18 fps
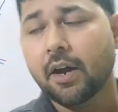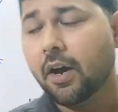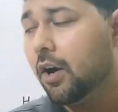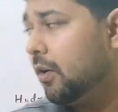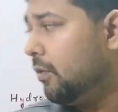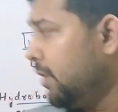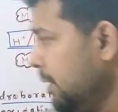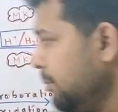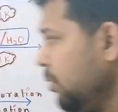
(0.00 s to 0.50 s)

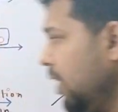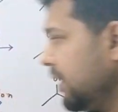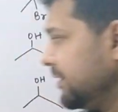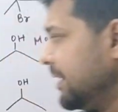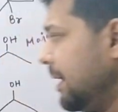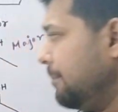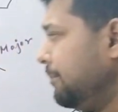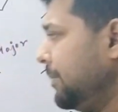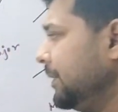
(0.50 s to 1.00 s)
One more
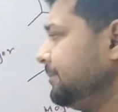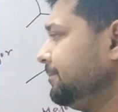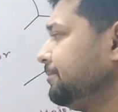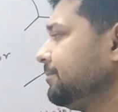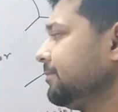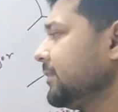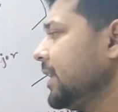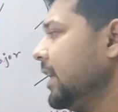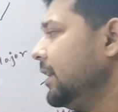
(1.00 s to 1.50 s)
example,
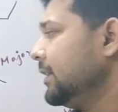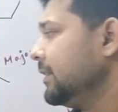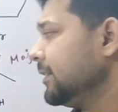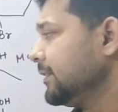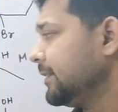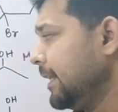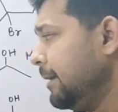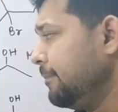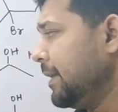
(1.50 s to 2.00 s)

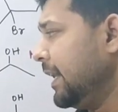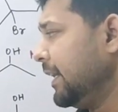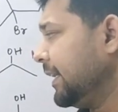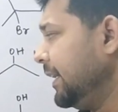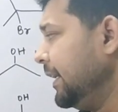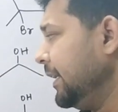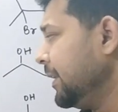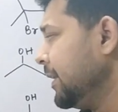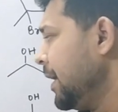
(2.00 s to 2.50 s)
same
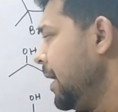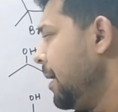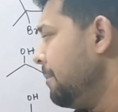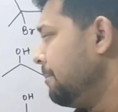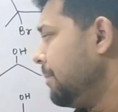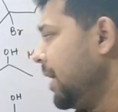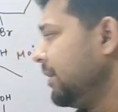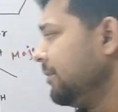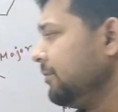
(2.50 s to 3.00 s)
alkene,
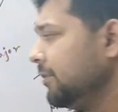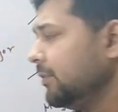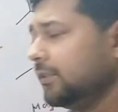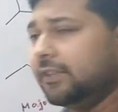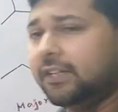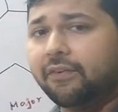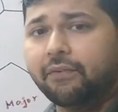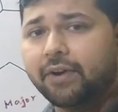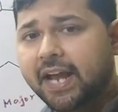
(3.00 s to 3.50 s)
but
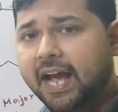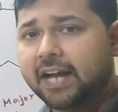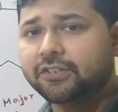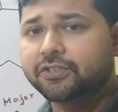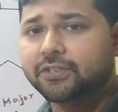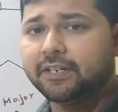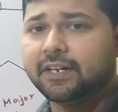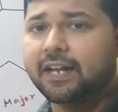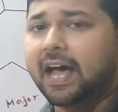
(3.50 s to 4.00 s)
the
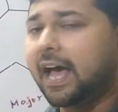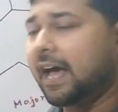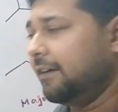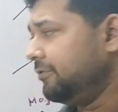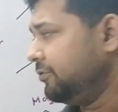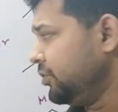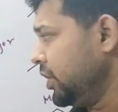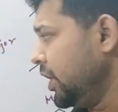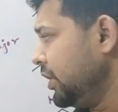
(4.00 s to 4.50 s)
reaction I
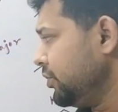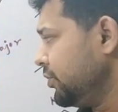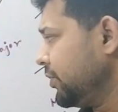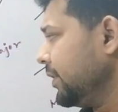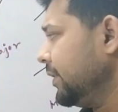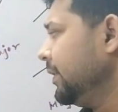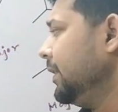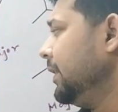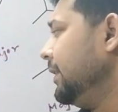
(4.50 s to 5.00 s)
have
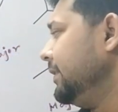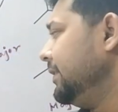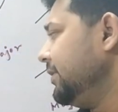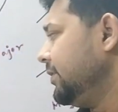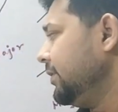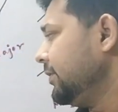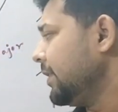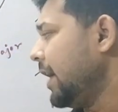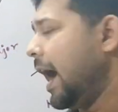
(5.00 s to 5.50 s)
changed.
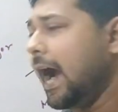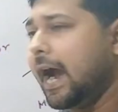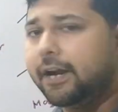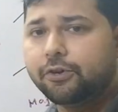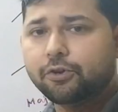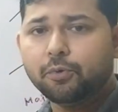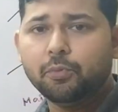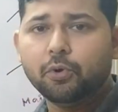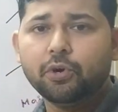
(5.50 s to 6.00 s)
This is
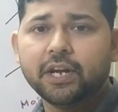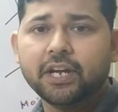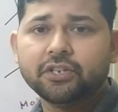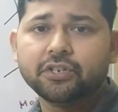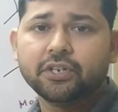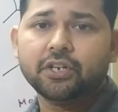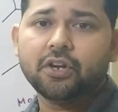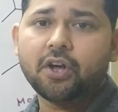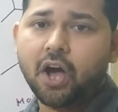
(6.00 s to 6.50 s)

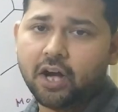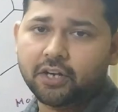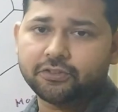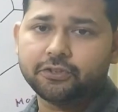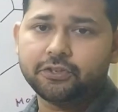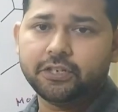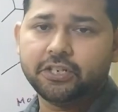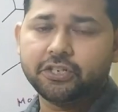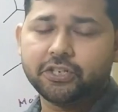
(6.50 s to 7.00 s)
hydroboration
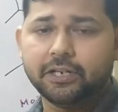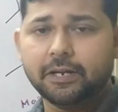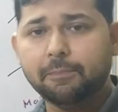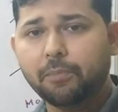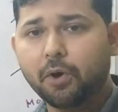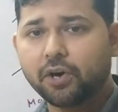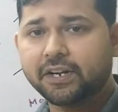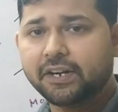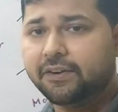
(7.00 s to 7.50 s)
oxidation,
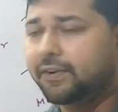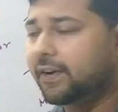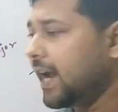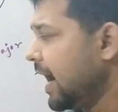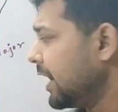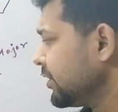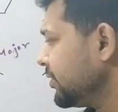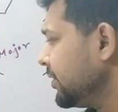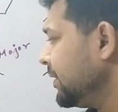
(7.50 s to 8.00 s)
important
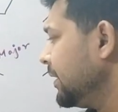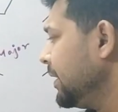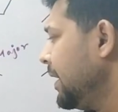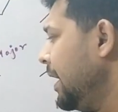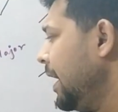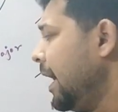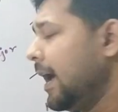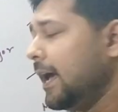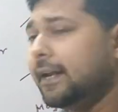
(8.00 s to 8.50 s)
reaction,
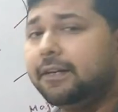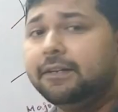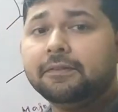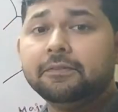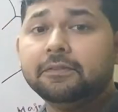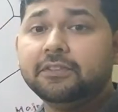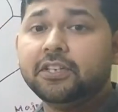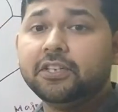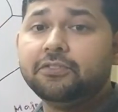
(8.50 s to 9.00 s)

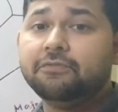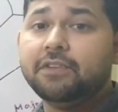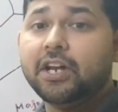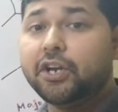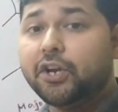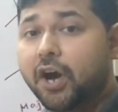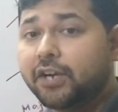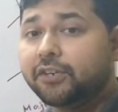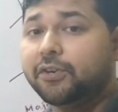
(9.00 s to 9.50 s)
and this
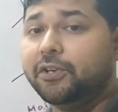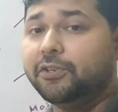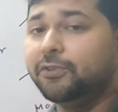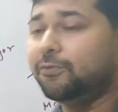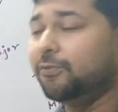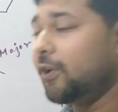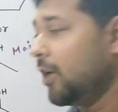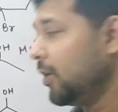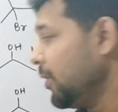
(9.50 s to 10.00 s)
will not going
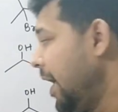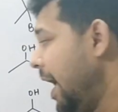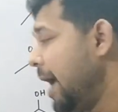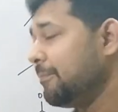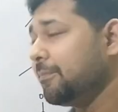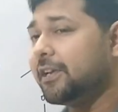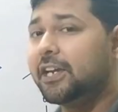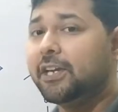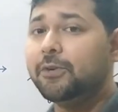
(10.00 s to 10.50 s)
to follow
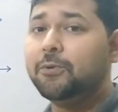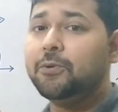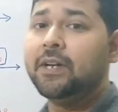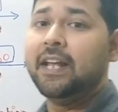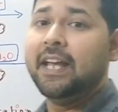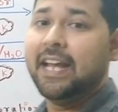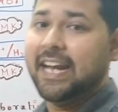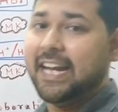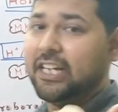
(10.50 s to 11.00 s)
MK
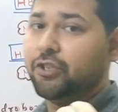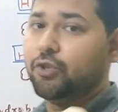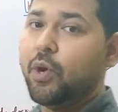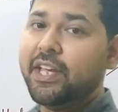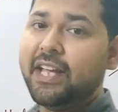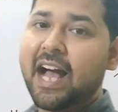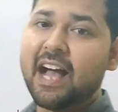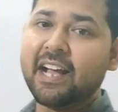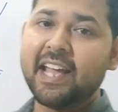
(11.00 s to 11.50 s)
rule. It is
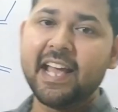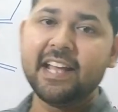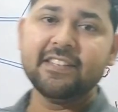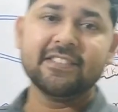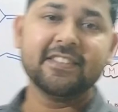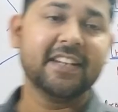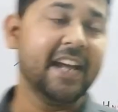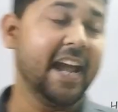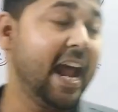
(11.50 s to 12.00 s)
going
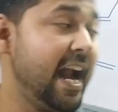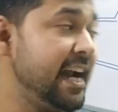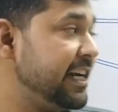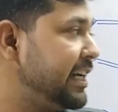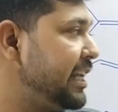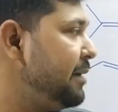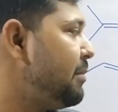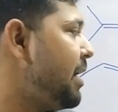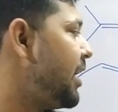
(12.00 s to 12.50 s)
against
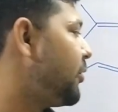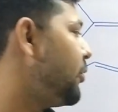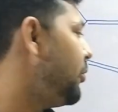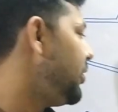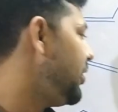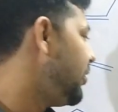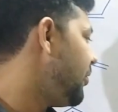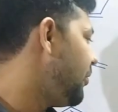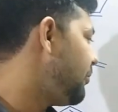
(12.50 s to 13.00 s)

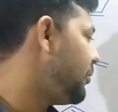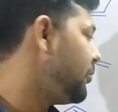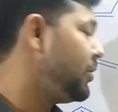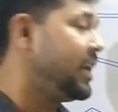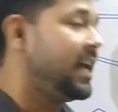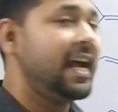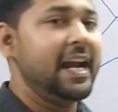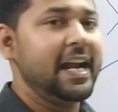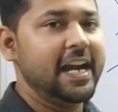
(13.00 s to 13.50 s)
anti-Markovnikov
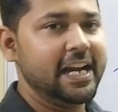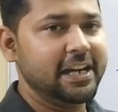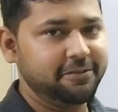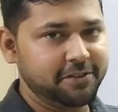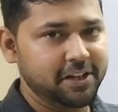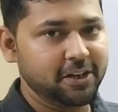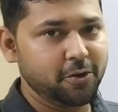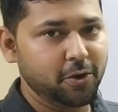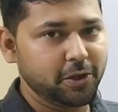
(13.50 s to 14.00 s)
rule.
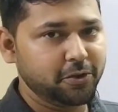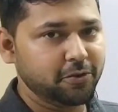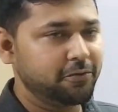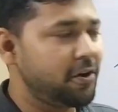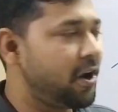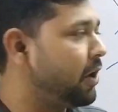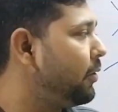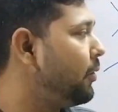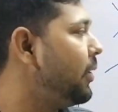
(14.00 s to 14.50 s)
It will going to
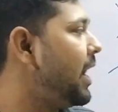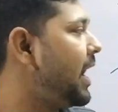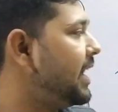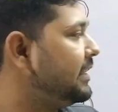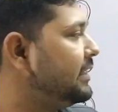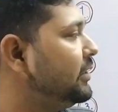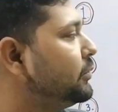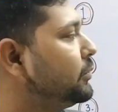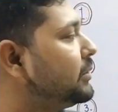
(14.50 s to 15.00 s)
follow,
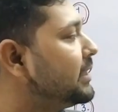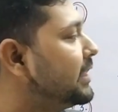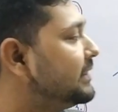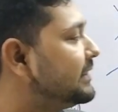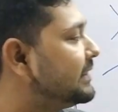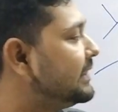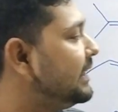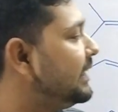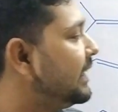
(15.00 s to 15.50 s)
and you
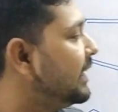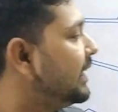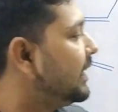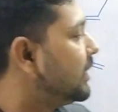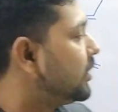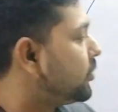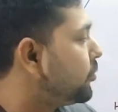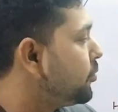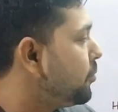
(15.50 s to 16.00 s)
can see
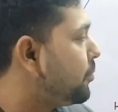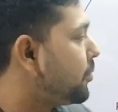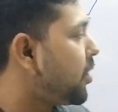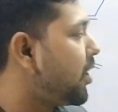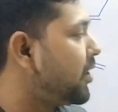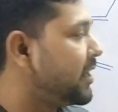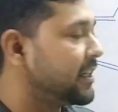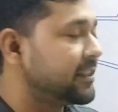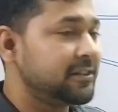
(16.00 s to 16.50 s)
two
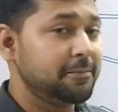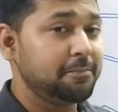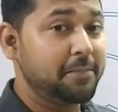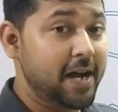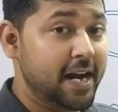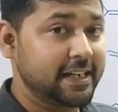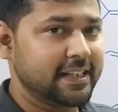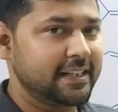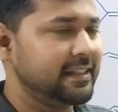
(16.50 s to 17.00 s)
products,
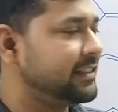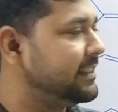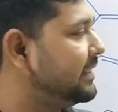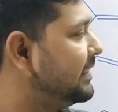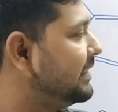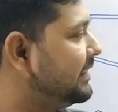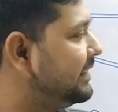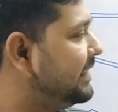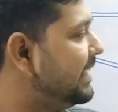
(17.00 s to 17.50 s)
but
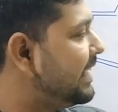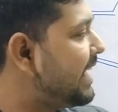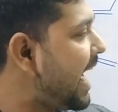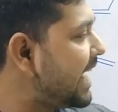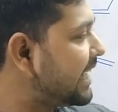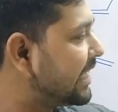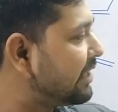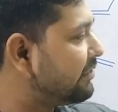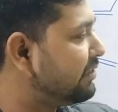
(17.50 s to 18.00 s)
the
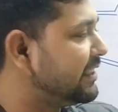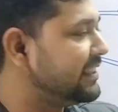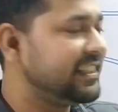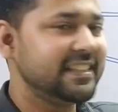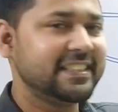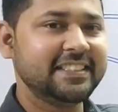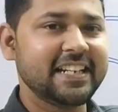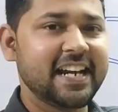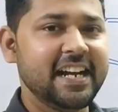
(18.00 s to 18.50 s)
latter one
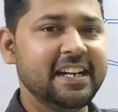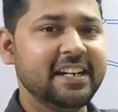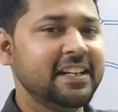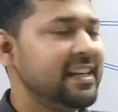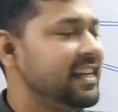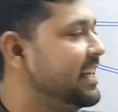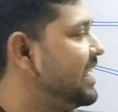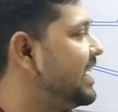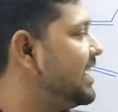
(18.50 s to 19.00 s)
this
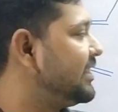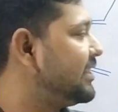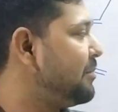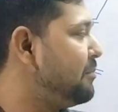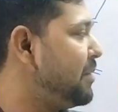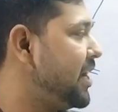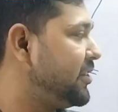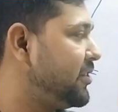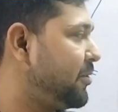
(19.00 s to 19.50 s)
side is
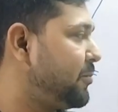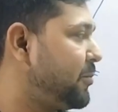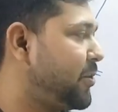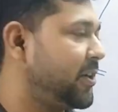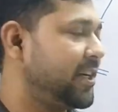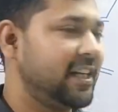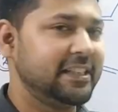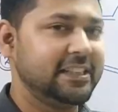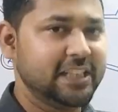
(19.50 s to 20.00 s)
the major
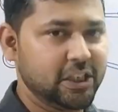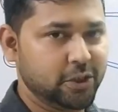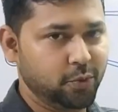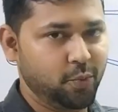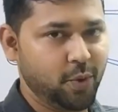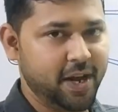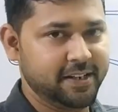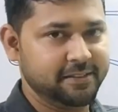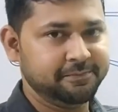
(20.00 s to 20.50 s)
product,
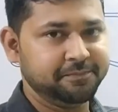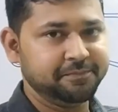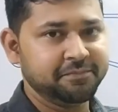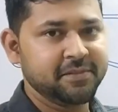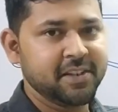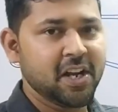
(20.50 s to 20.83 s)
this one.